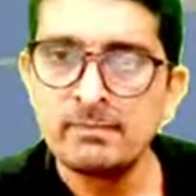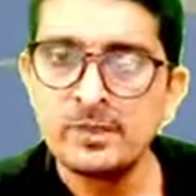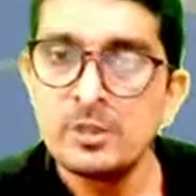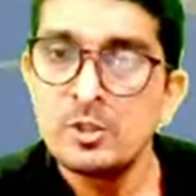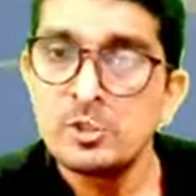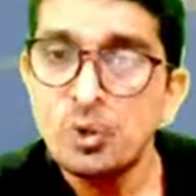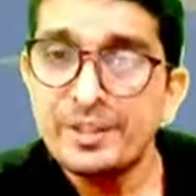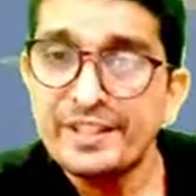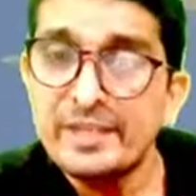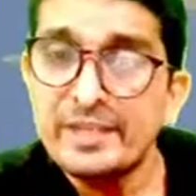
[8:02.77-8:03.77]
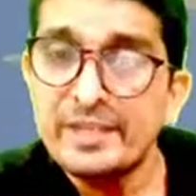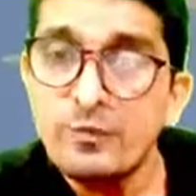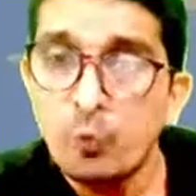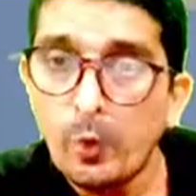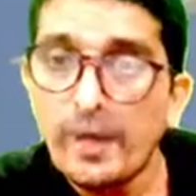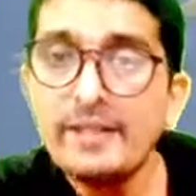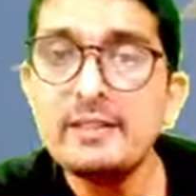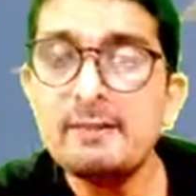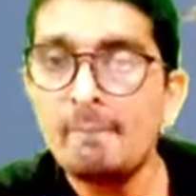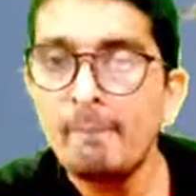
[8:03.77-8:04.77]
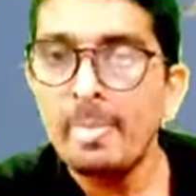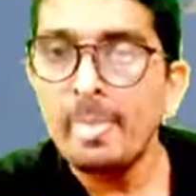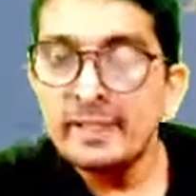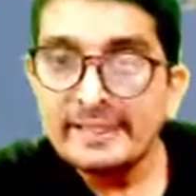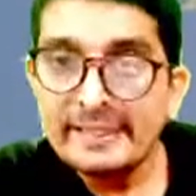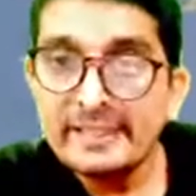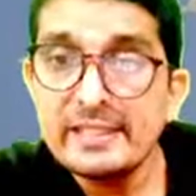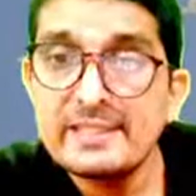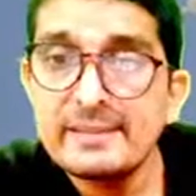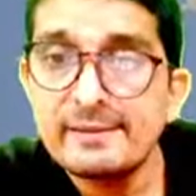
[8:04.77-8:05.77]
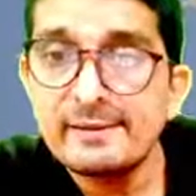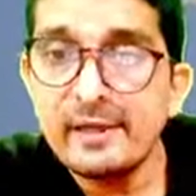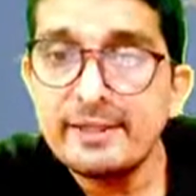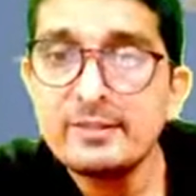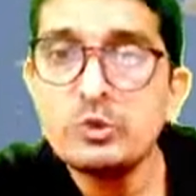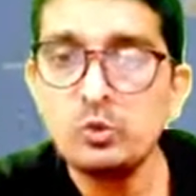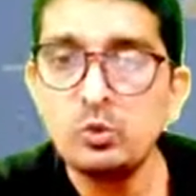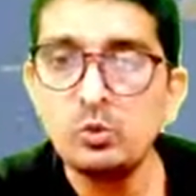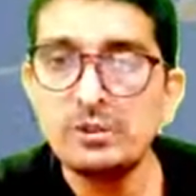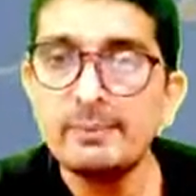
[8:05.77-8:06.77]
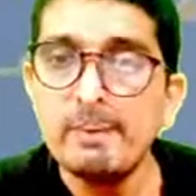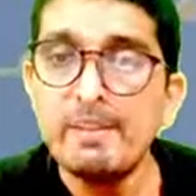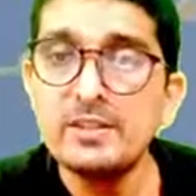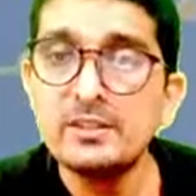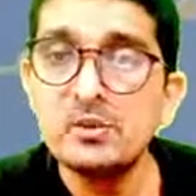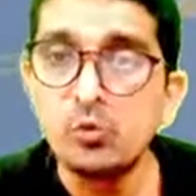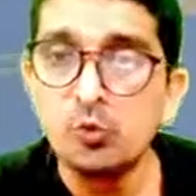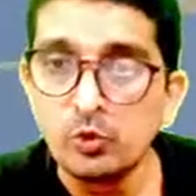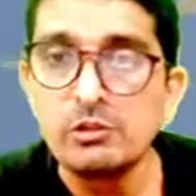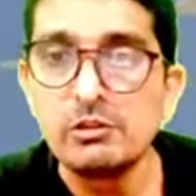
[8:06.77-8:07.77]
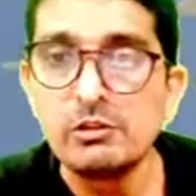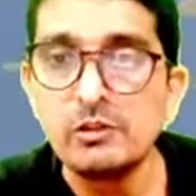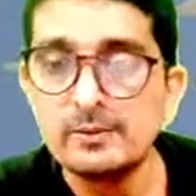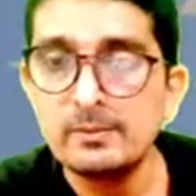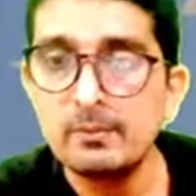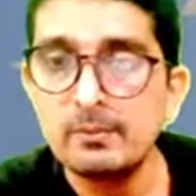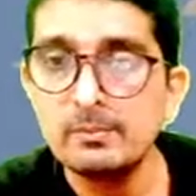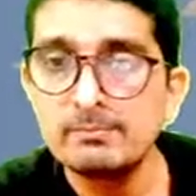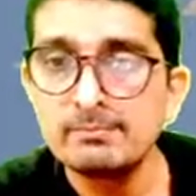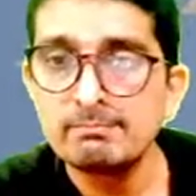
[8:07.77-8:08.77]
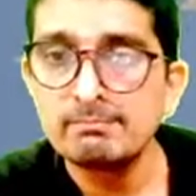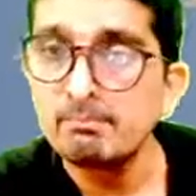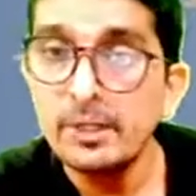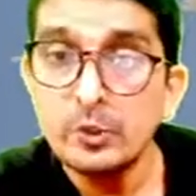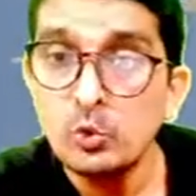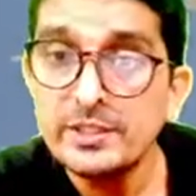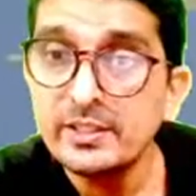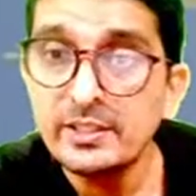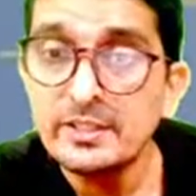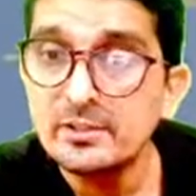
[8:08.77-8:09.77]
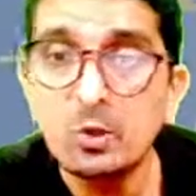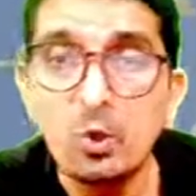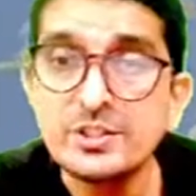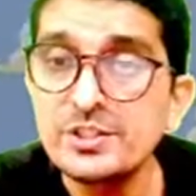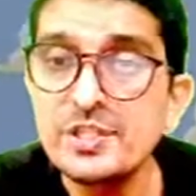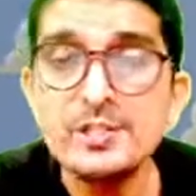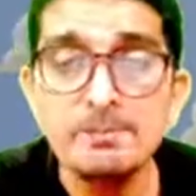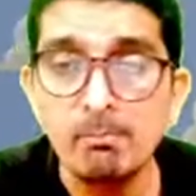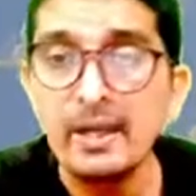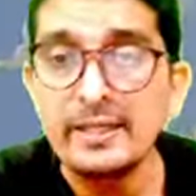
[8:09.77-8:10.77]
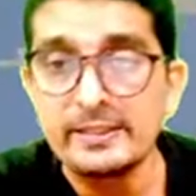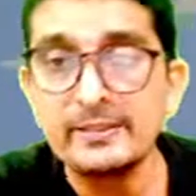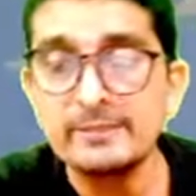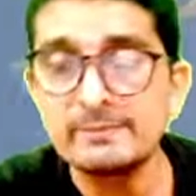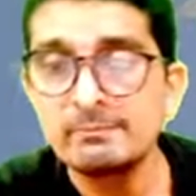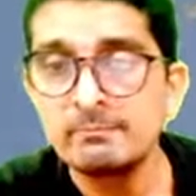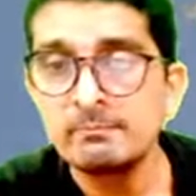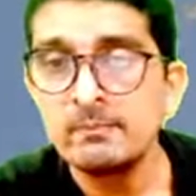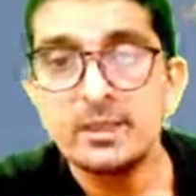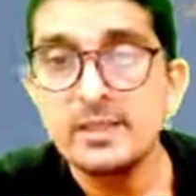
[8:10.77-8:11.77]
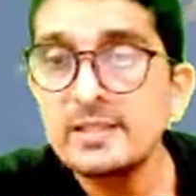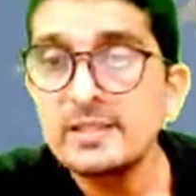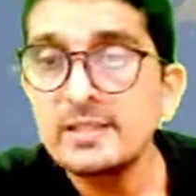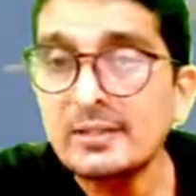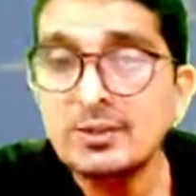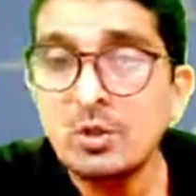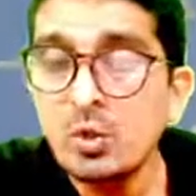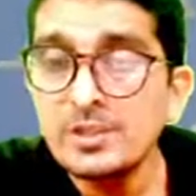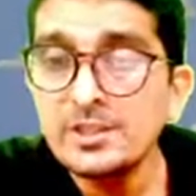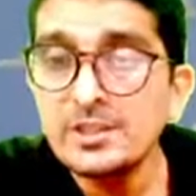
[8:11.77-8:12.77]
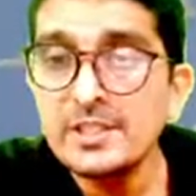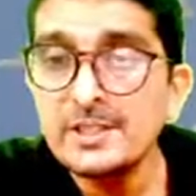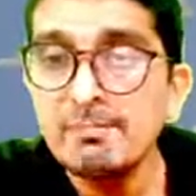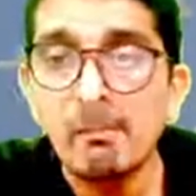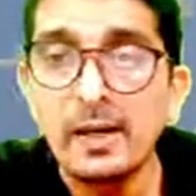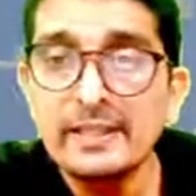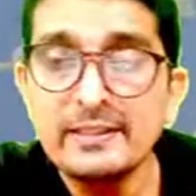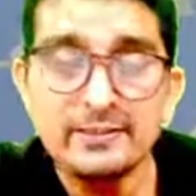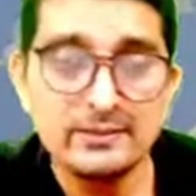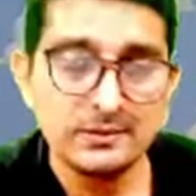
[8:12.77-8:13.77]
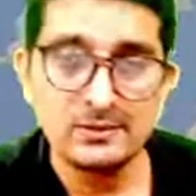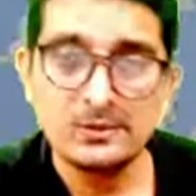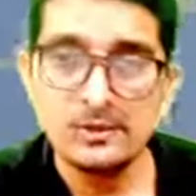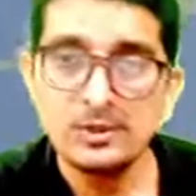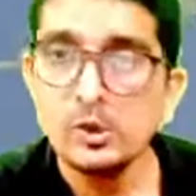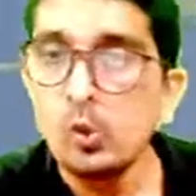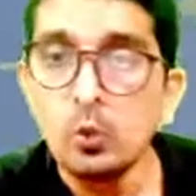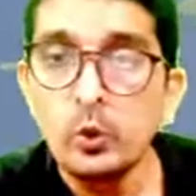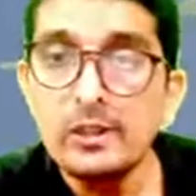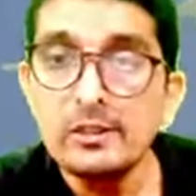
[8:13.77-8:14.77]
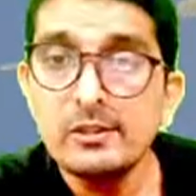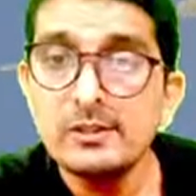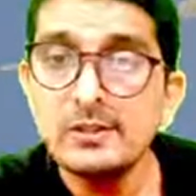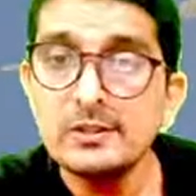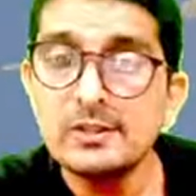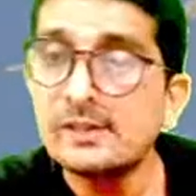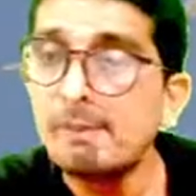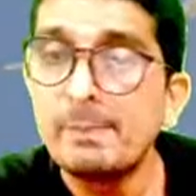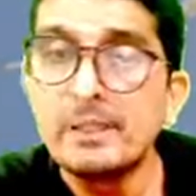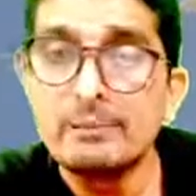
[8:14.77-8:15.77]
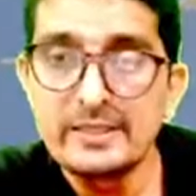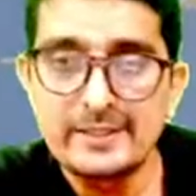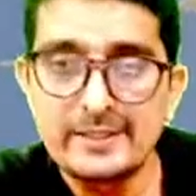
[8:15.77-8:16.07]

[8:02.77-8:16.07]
So even when he is trying to remember the word by using his conscious mind, his unconscious mind will not permit.